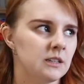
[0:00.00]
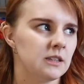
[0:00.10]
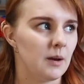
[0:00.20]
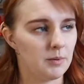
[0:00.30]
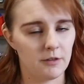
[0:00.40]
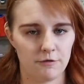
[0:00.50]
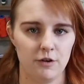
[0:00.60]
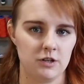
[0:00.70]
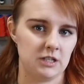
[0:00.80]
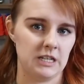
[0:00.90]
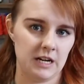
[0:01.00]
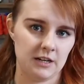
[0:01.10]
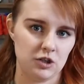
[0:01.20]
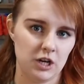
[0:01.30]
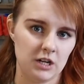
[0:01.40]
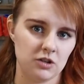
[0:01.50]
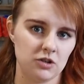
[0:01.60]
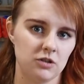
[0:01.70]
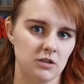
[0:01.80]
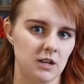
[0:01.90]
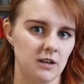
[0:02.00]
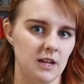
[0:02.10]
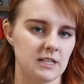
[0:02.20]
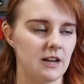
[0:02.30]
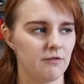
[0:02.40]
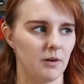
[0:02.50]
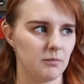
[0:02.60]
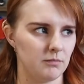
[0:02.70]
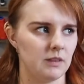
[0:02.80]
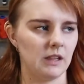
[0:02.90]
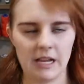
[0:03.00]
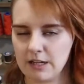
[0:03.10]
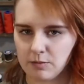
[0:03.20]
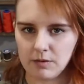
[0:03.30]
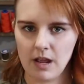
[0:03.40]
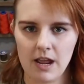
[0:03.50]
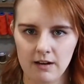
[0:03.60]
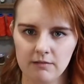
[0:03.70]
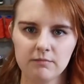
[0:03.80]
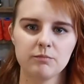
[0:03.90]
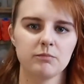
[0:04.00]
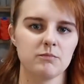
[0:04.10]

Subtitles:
That'd be the first thing I'd change, aside from the length and